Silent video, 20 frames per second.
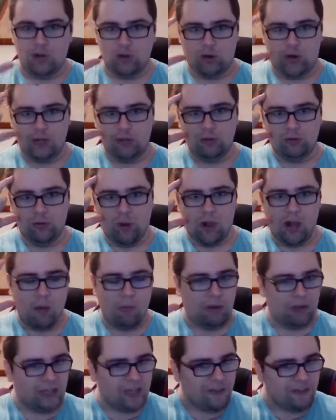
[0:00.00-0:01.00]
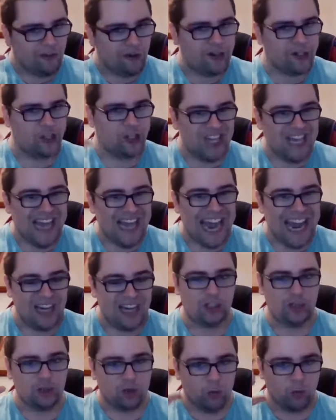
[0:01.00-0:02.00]
trying to talk about
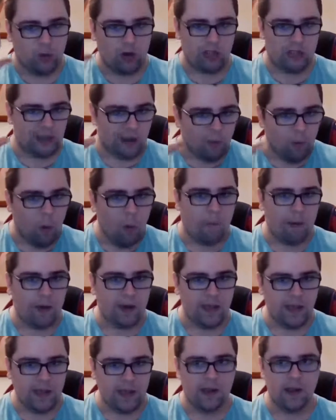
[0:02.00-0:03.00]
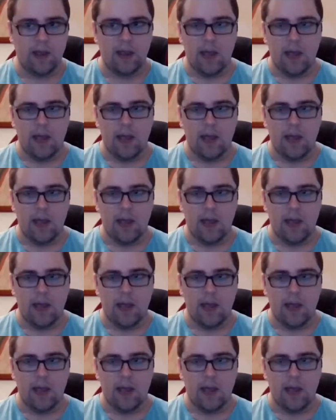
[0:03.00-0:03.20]
differentiation towards our opening,